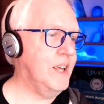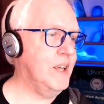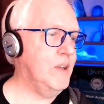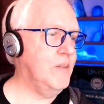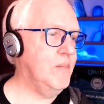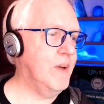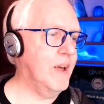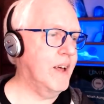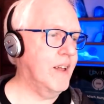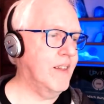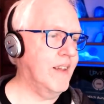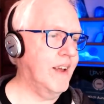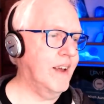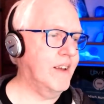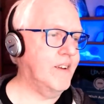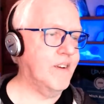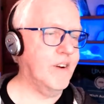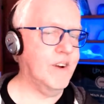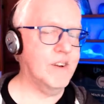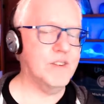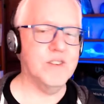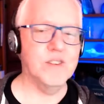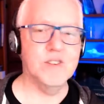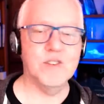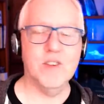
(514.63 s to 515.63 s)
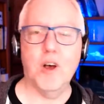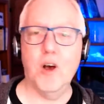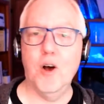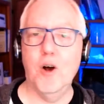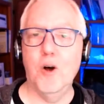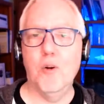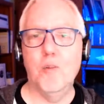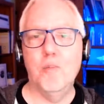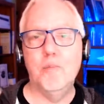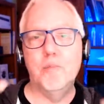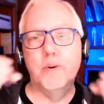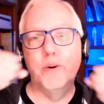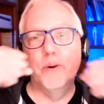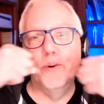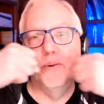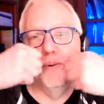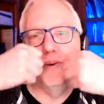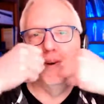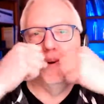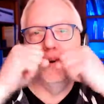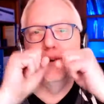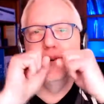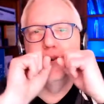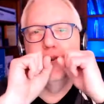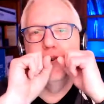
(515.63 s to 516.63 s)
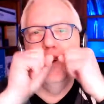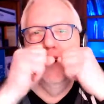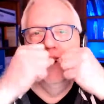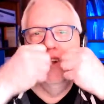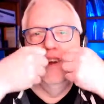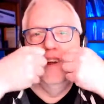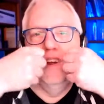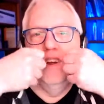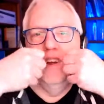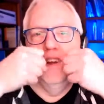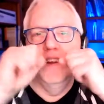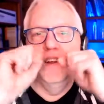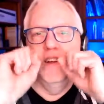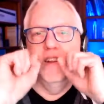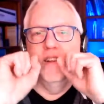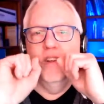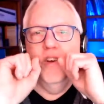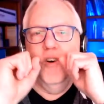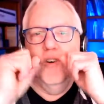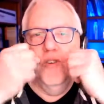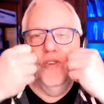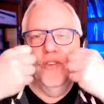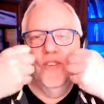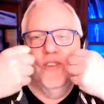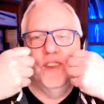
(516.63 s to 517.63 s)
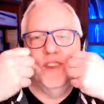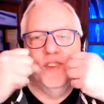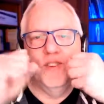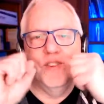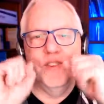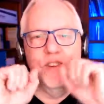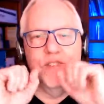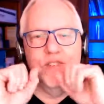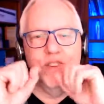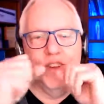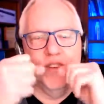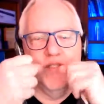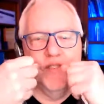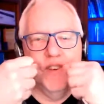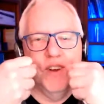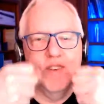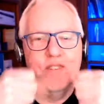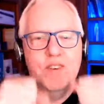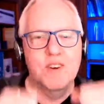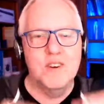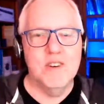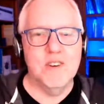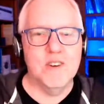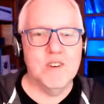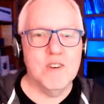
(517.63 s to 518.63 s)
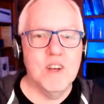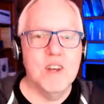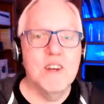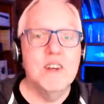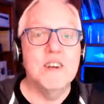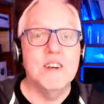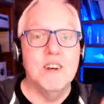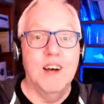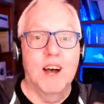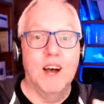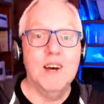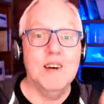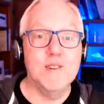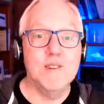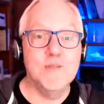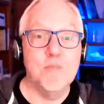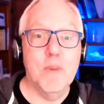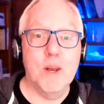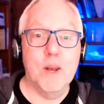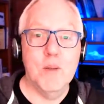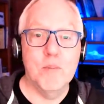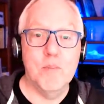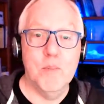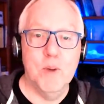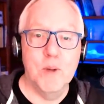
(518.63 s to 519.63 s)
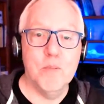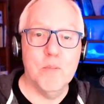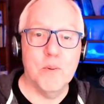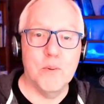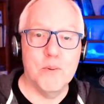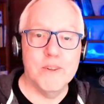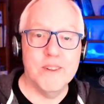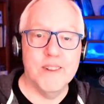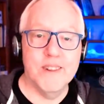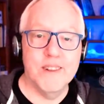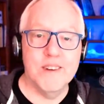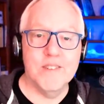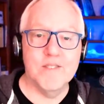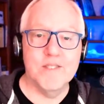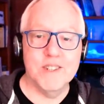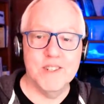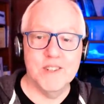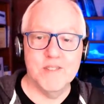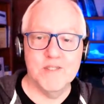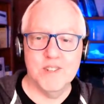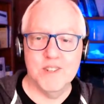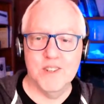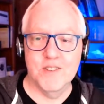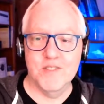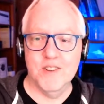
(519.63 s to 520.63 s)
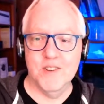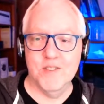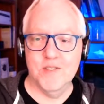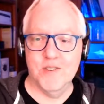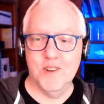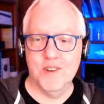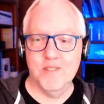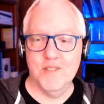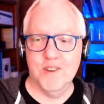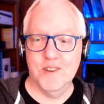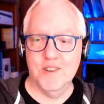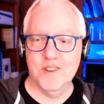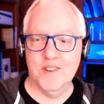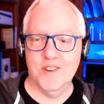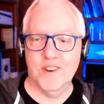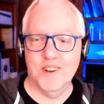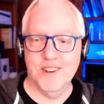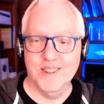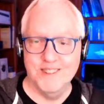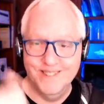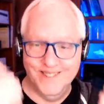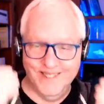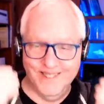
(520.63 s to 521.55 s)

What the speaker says: email addresses. Oh, boo-hoo. Only 7,500. How many people would love to have 7,500?